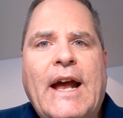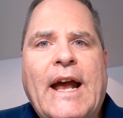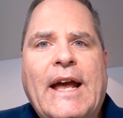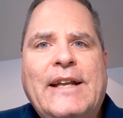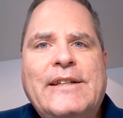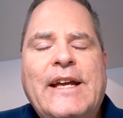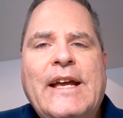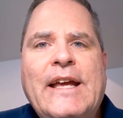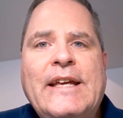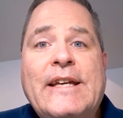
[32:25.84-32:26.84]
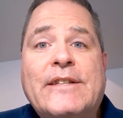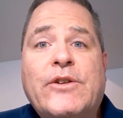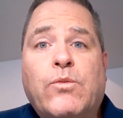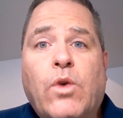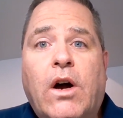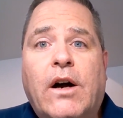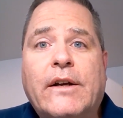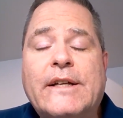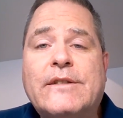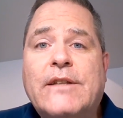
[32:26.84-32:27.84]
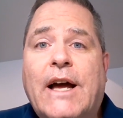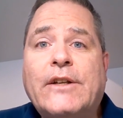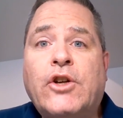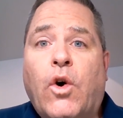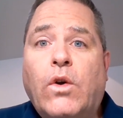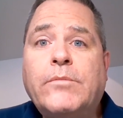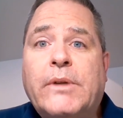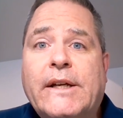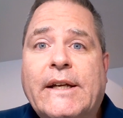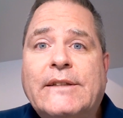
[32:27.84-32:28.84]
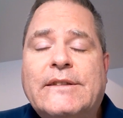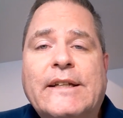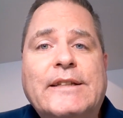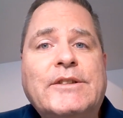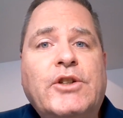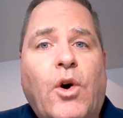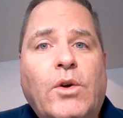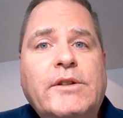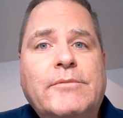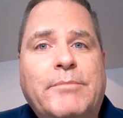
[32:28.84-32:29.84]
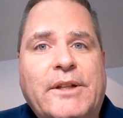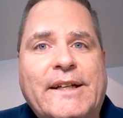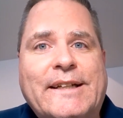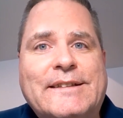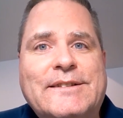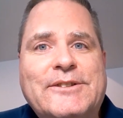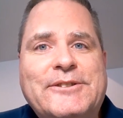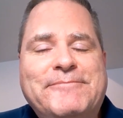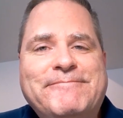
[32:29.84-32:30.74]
And he gets it wrong. It's not gold plates, it's golden plates.